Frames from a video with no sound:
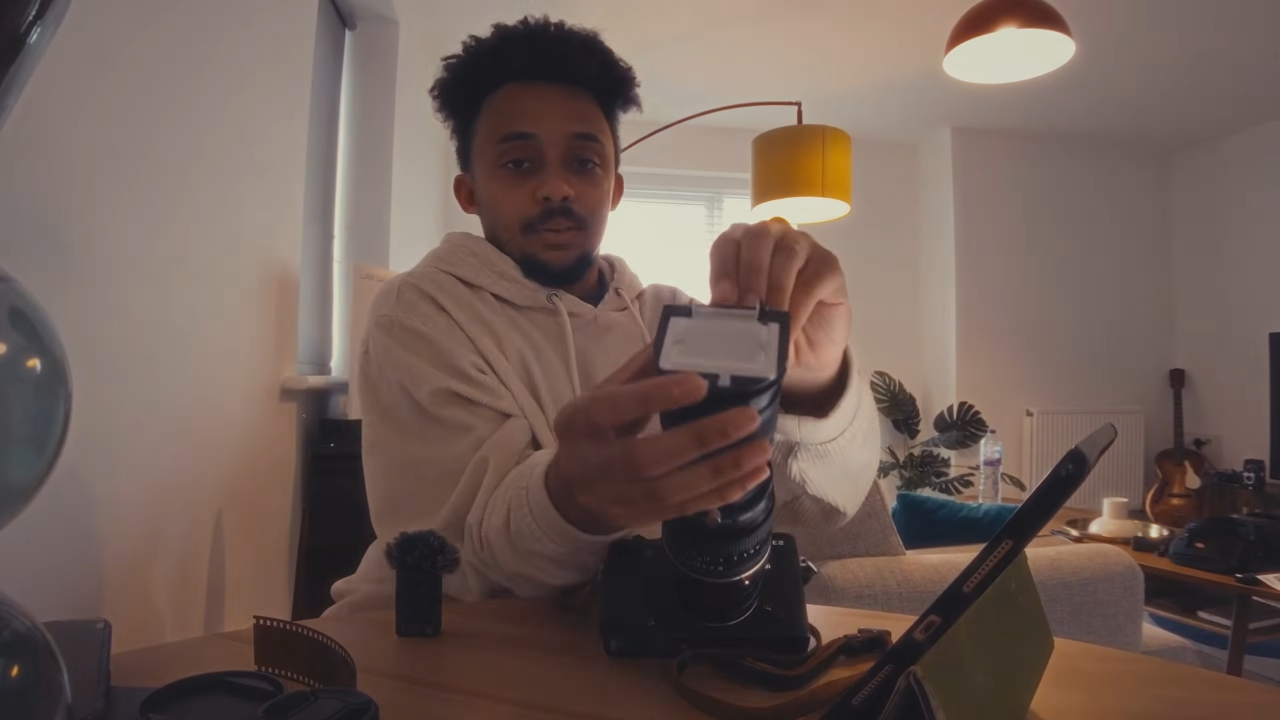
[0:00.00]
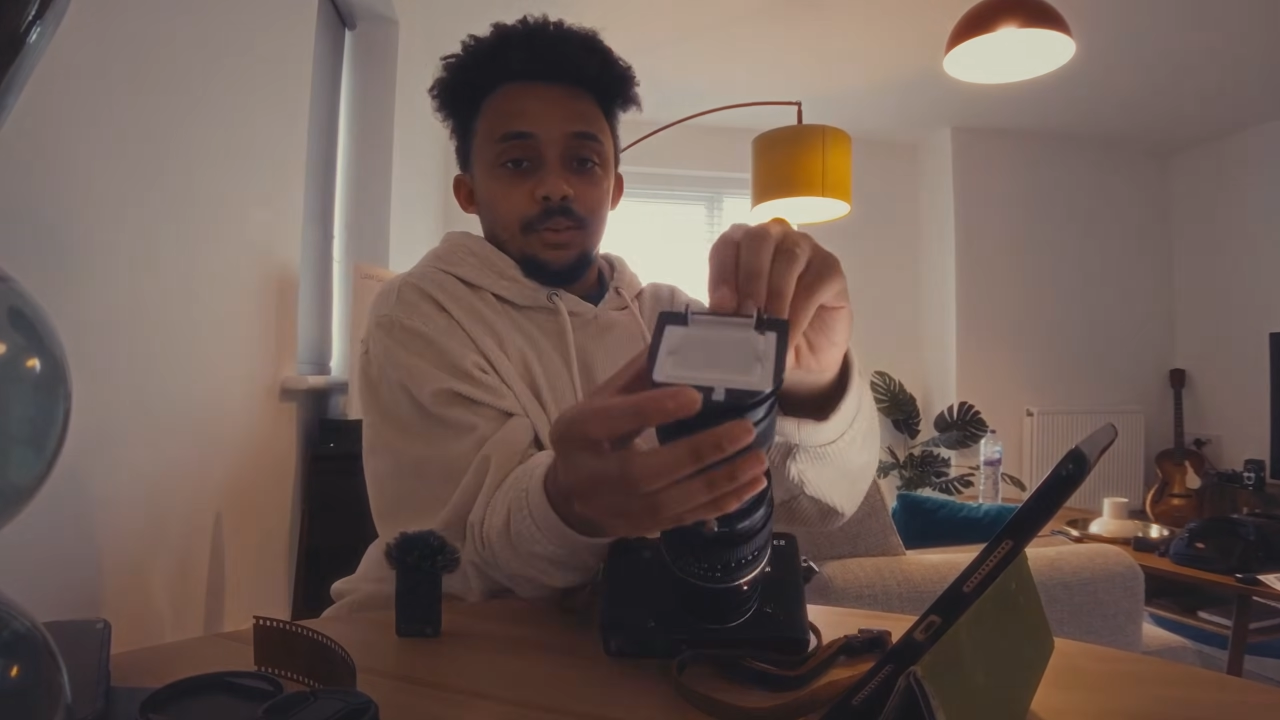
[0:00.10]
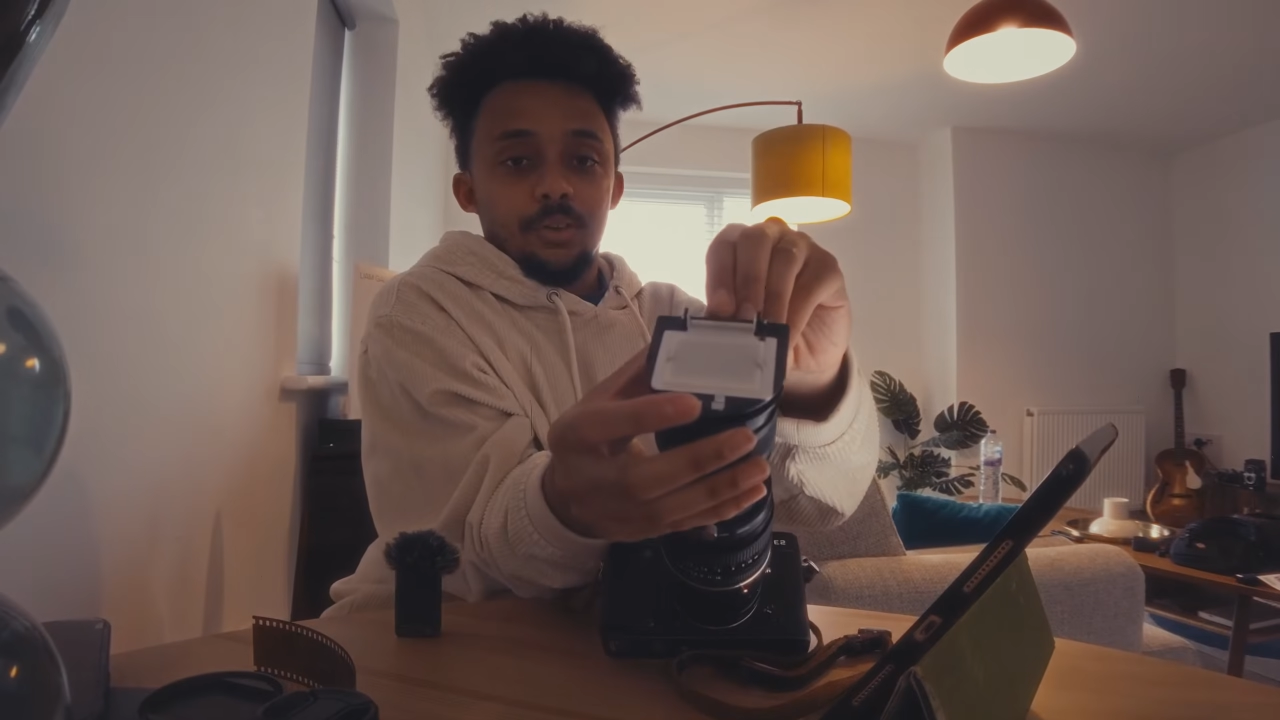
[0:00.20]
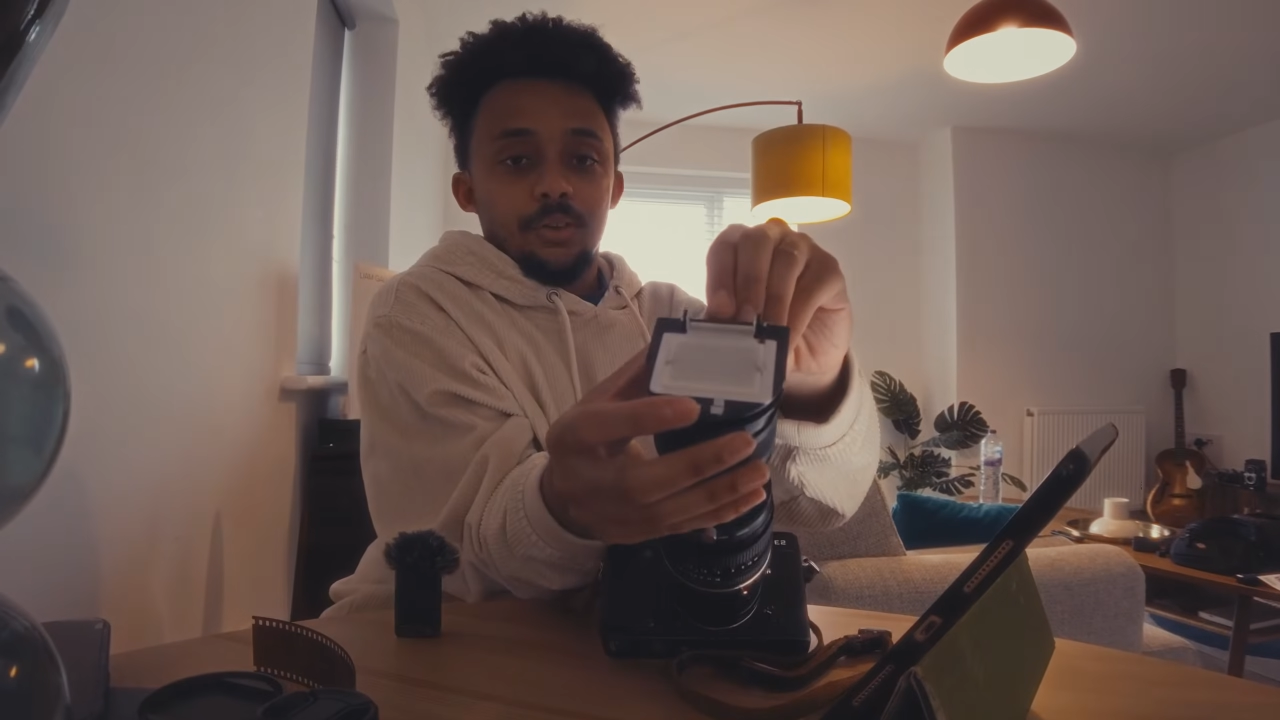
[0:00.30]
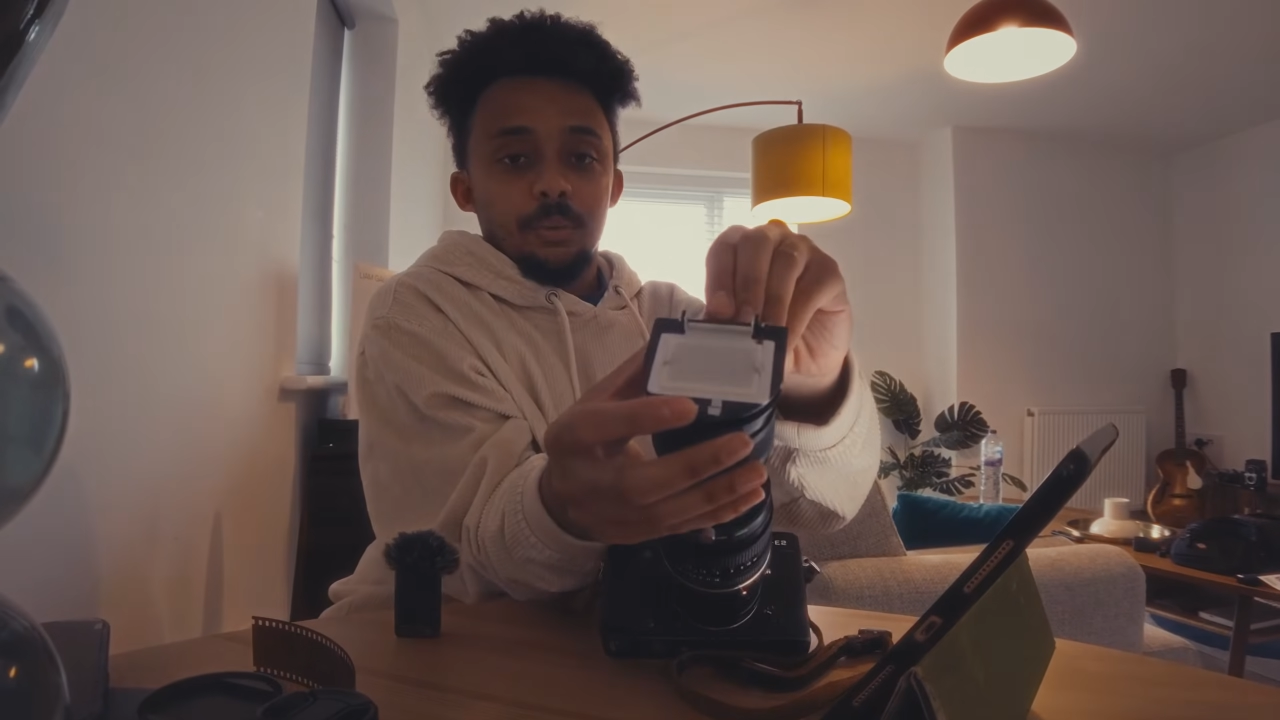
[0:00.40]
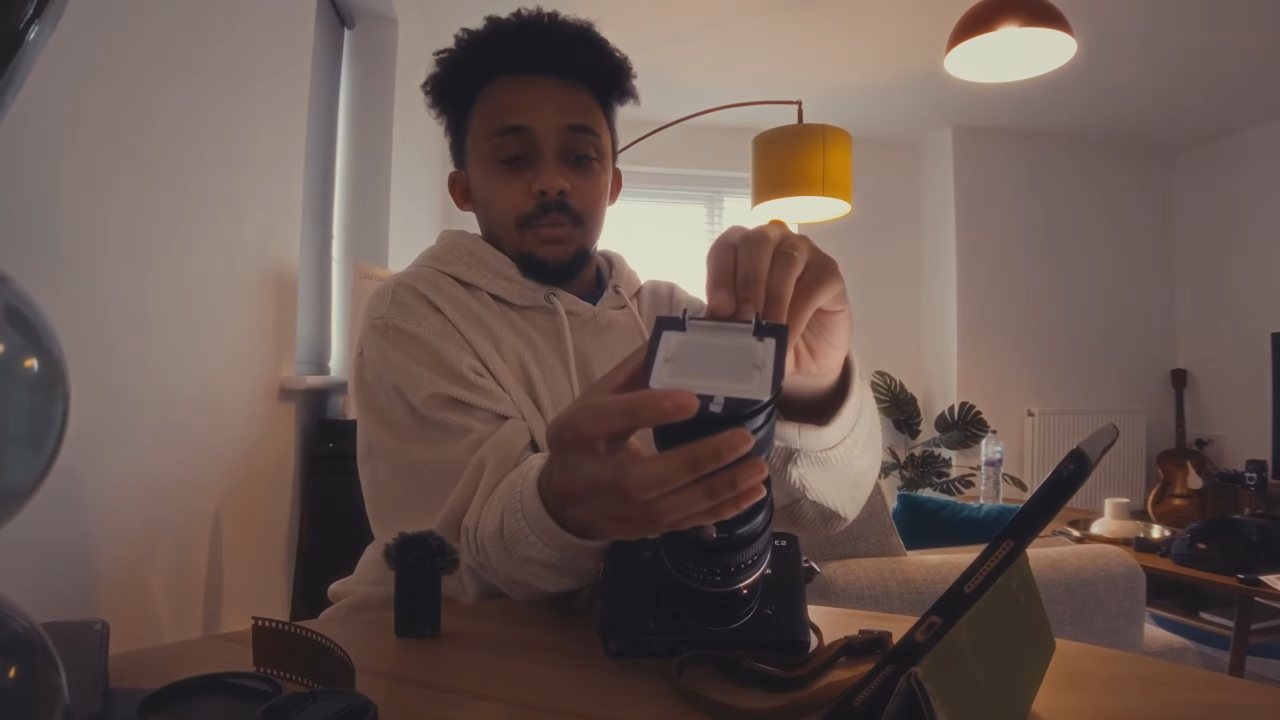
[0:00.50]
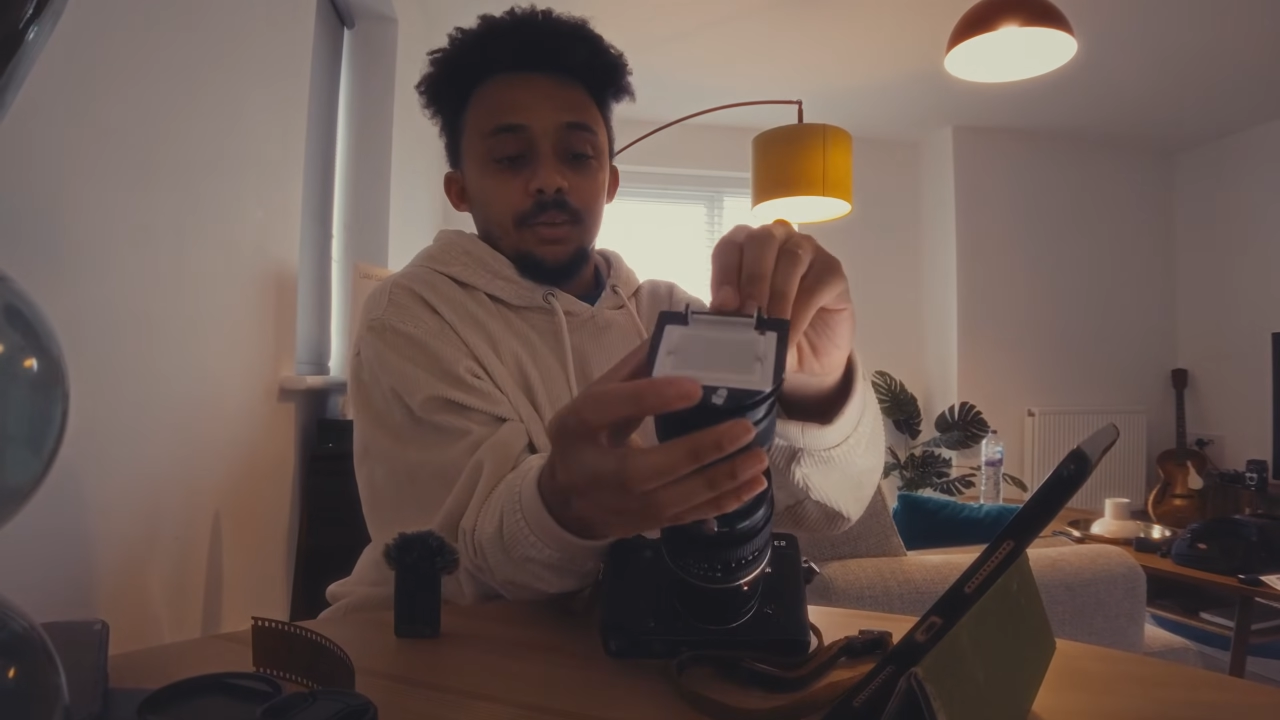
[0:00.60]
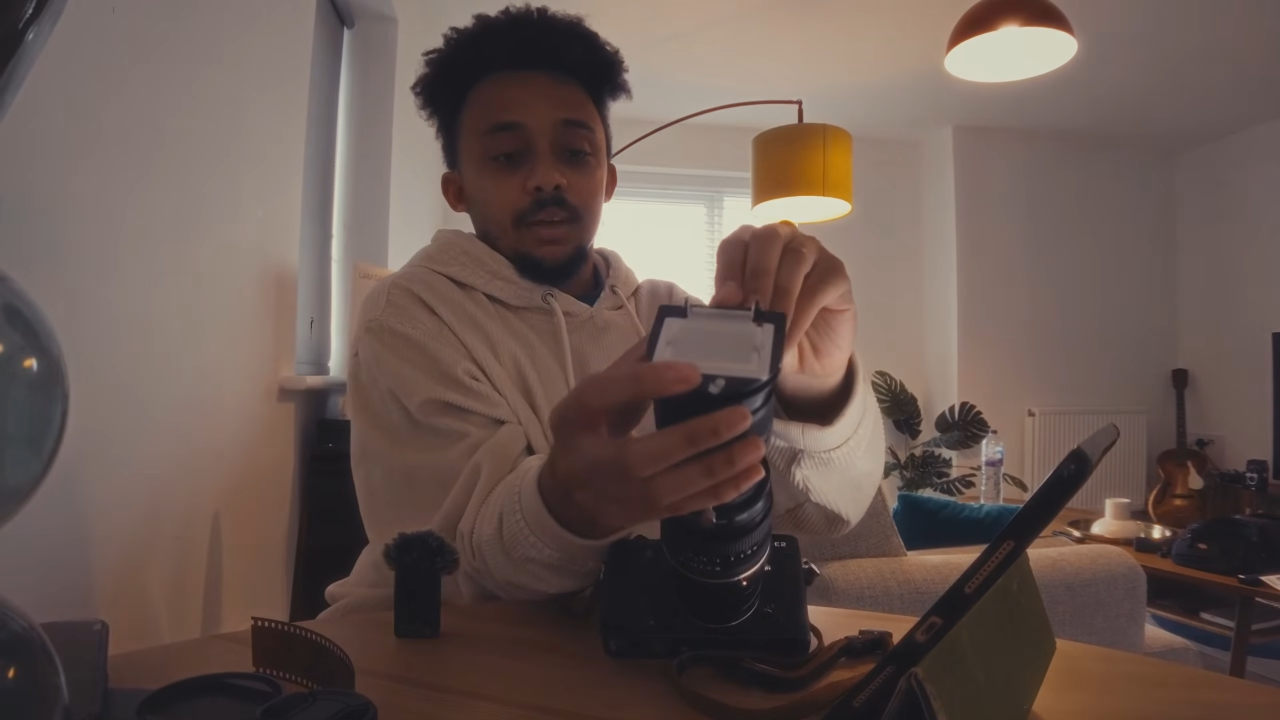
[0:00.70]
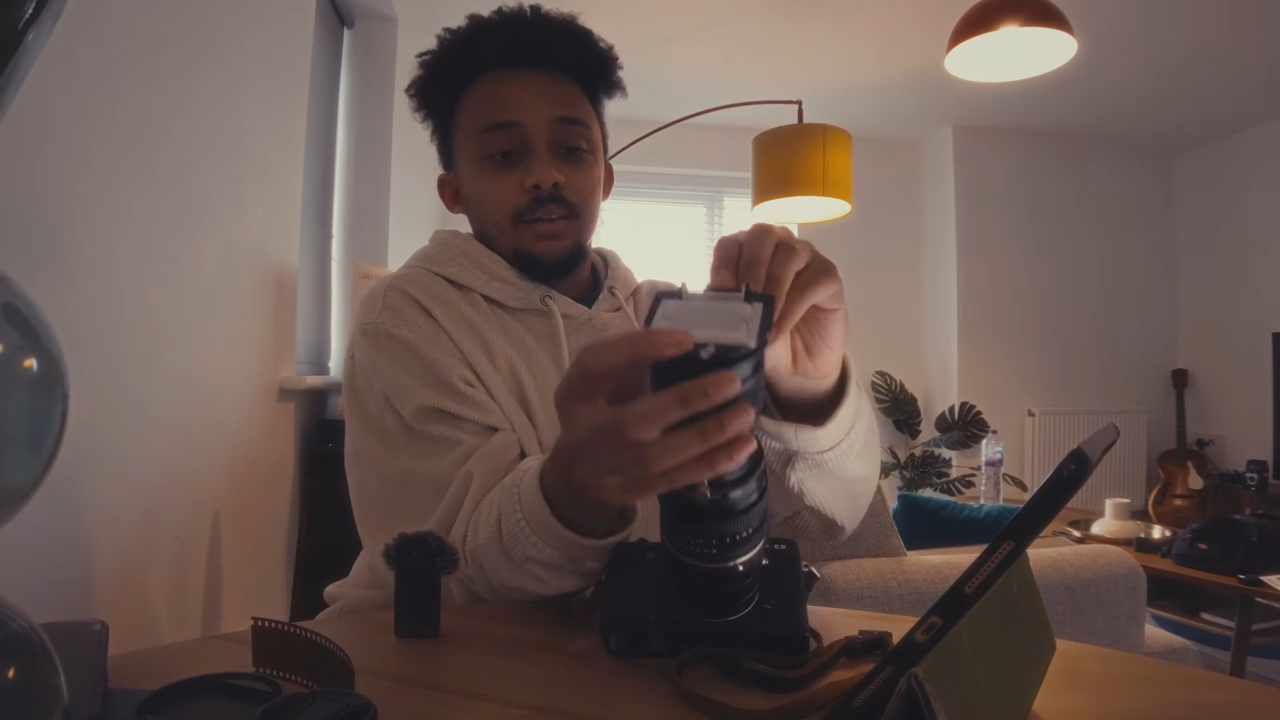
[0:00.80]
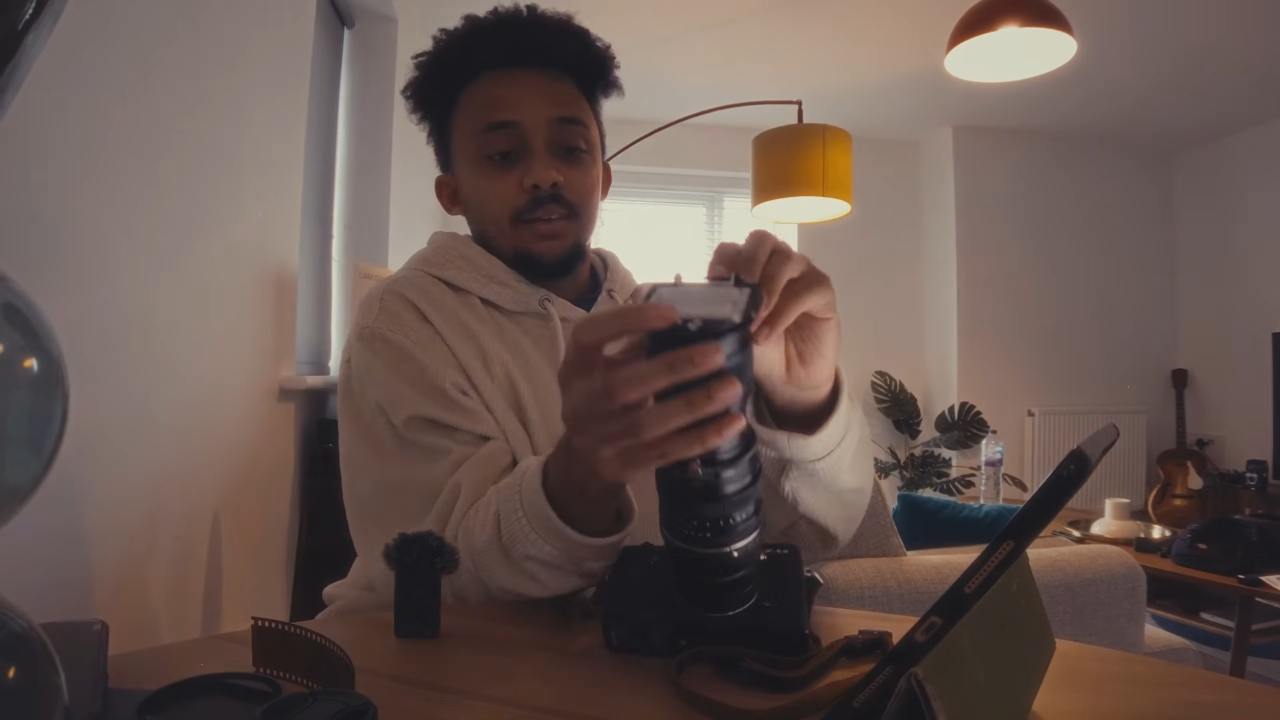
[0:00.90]
on top of
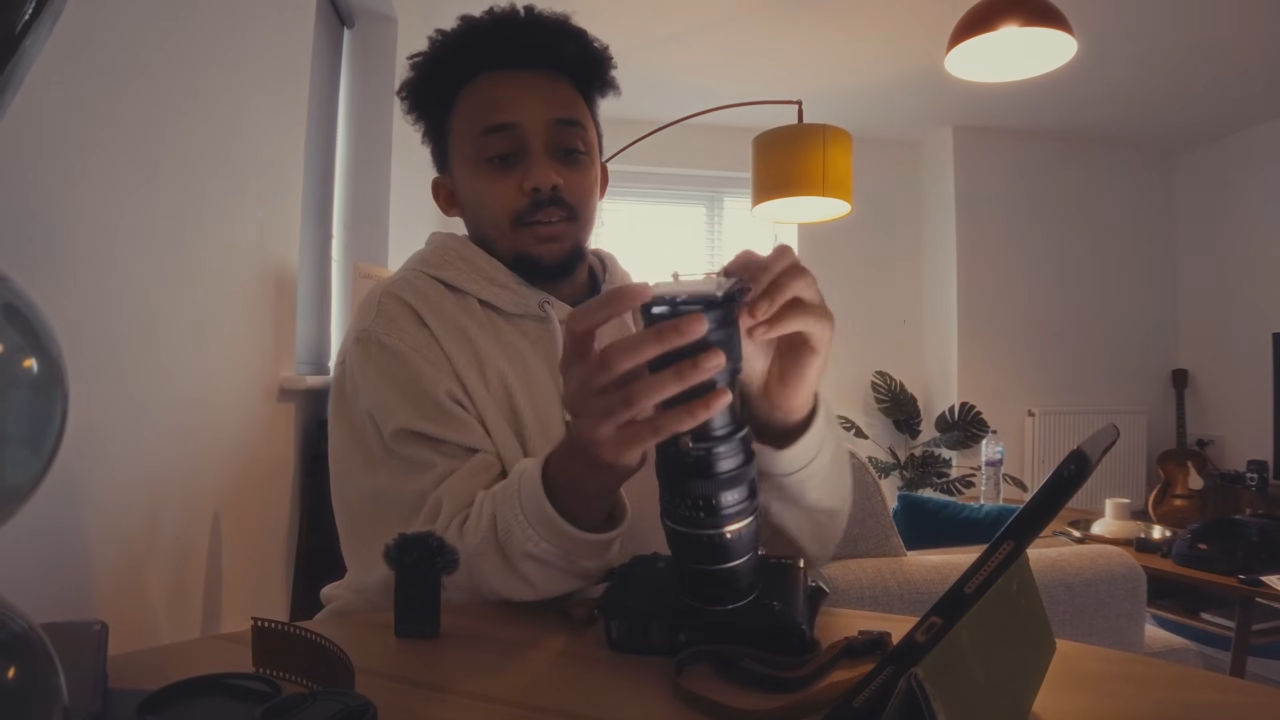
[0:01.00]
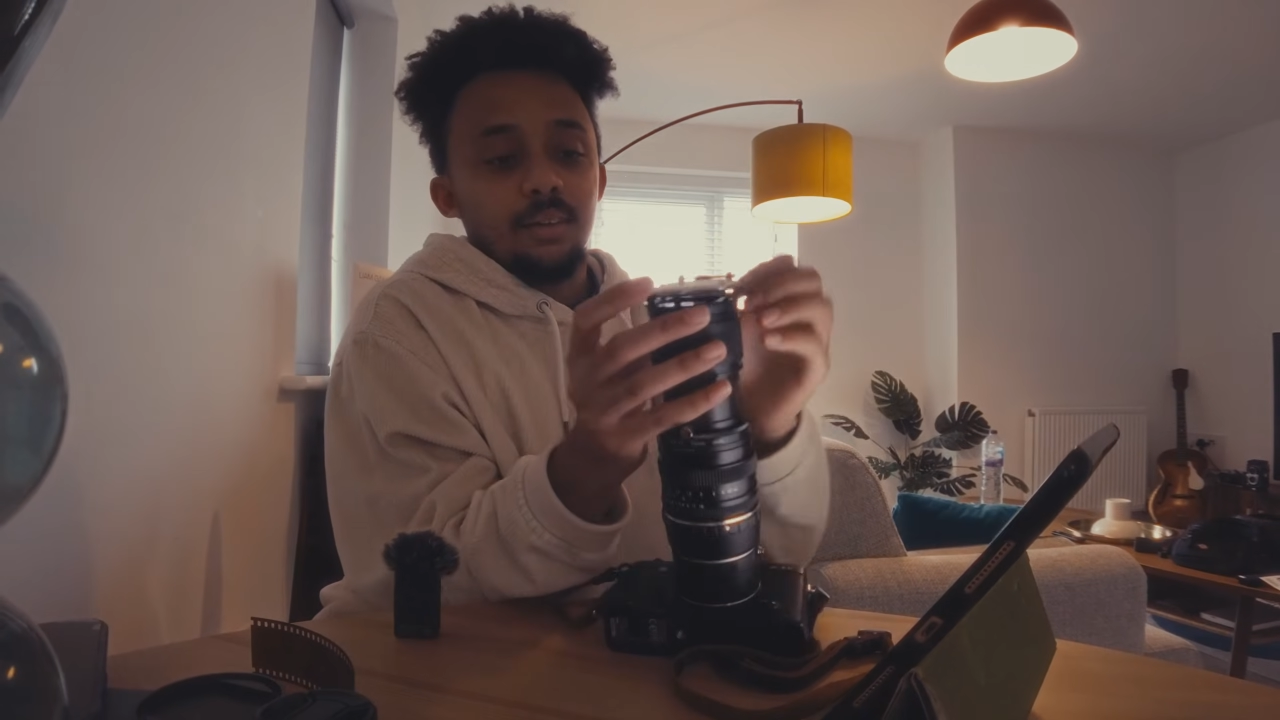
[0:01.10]
here,